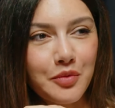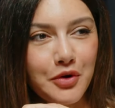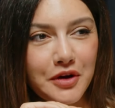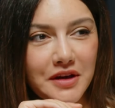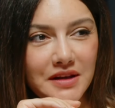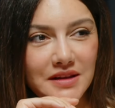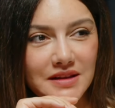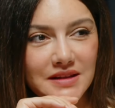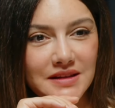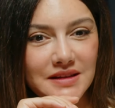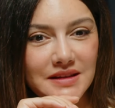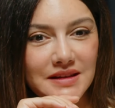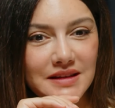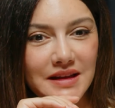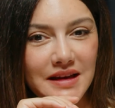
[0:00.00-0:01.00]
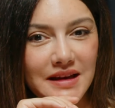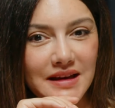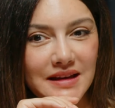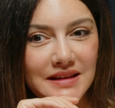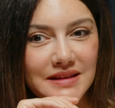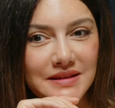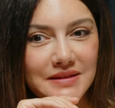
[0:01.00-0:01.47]
a point
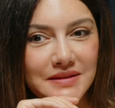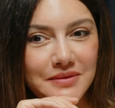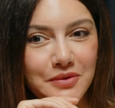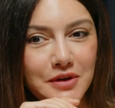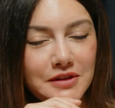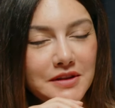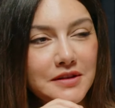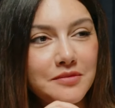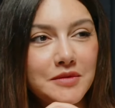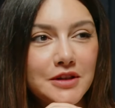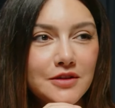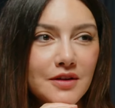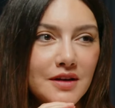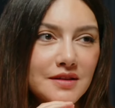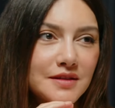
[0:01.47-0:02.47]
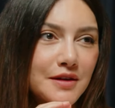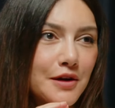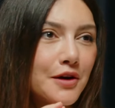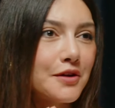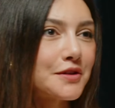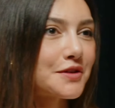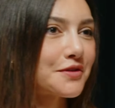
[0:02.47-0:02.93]
that wanted me to ask
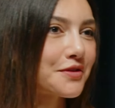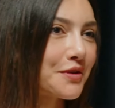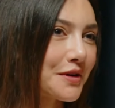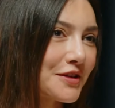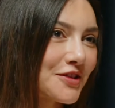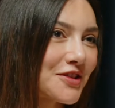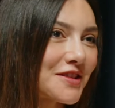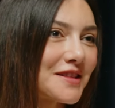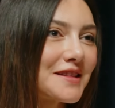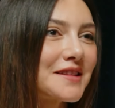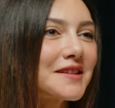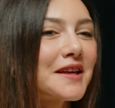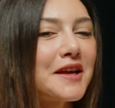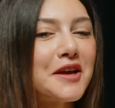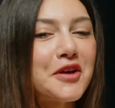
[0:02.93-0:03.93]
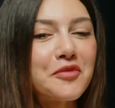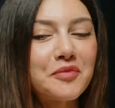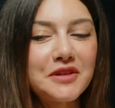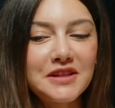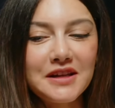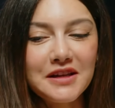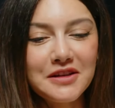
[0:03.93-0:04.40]
lots of questions.
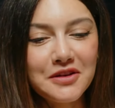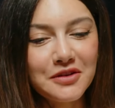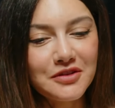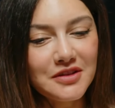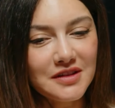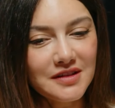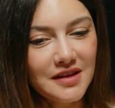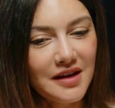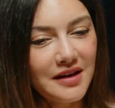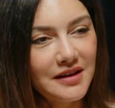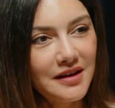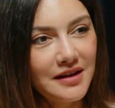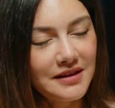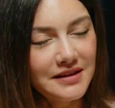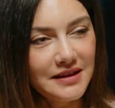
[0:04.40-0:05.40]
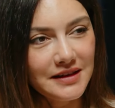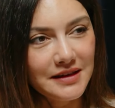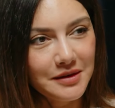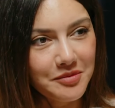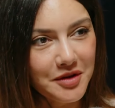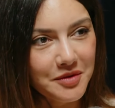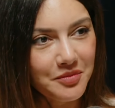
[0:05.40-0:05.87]
But can you just highlight a
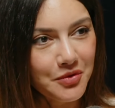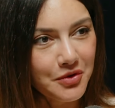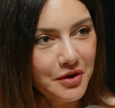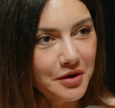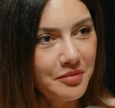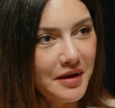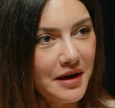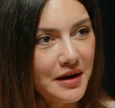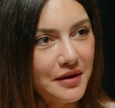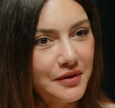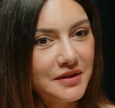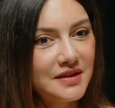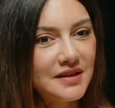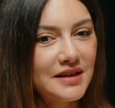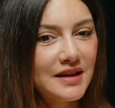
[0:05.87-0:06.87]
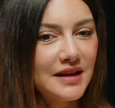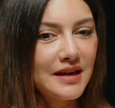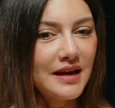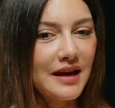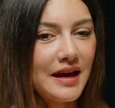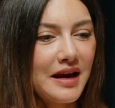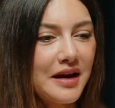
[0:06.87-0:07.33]
little bit more about
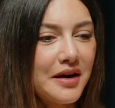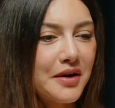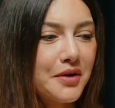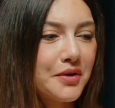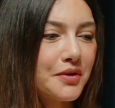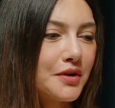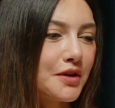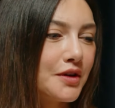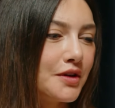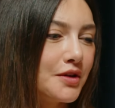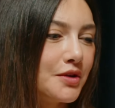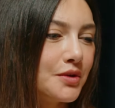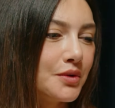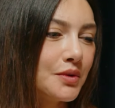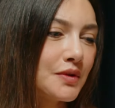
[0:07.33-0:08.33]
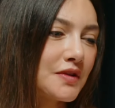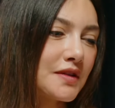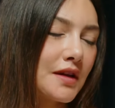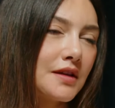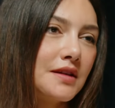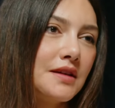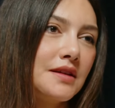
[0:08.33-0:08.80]
how you
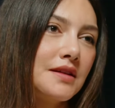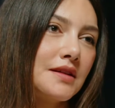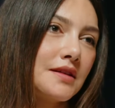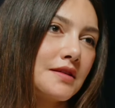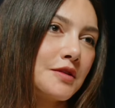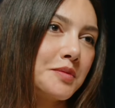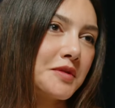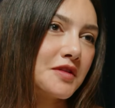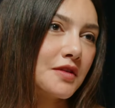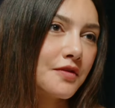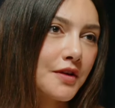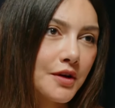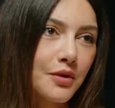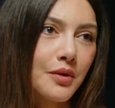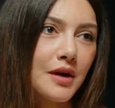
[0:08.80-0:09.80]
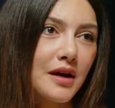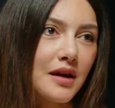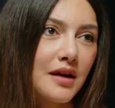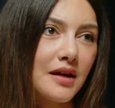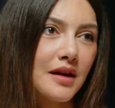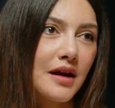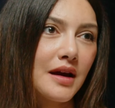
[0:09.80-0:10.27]
studied in a specific
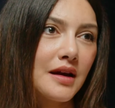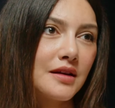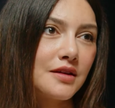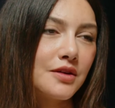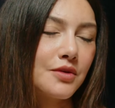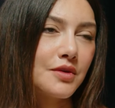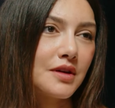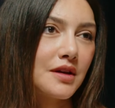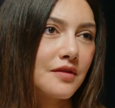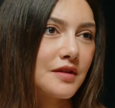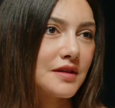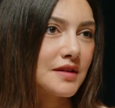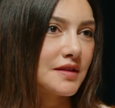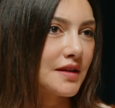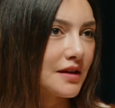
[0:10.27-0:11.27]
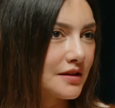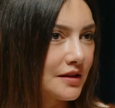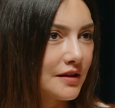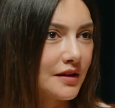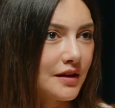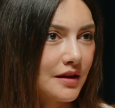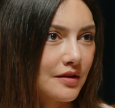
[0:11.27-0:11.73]
way and you were given
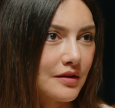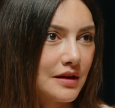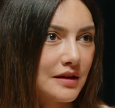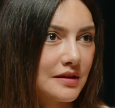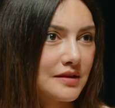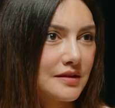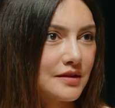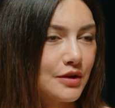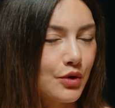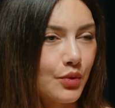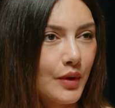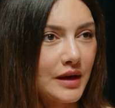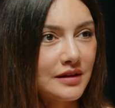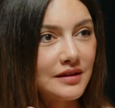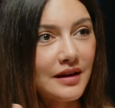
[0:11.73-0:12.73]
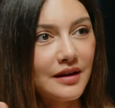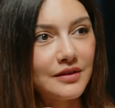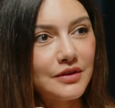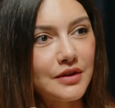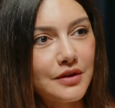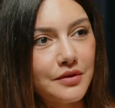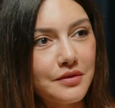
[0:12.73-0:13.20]
certain theories, you went
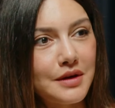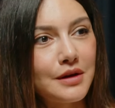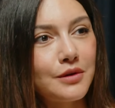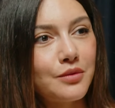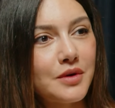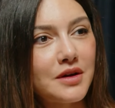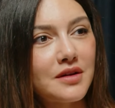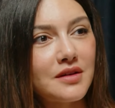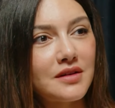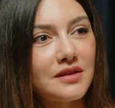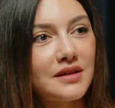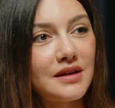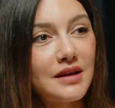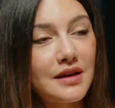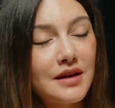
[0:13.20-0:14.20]
out to the real world,